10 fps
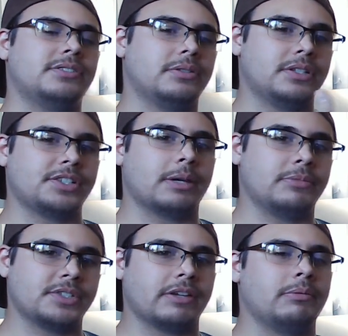to the
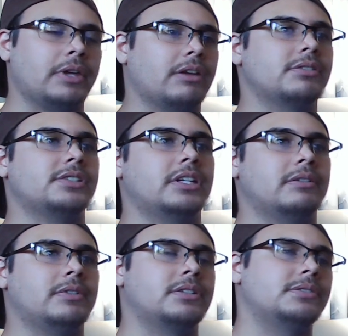Chapter 7 bankruptcy
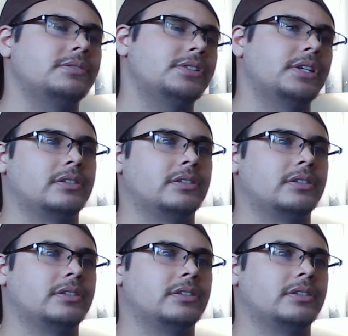of Knuckles?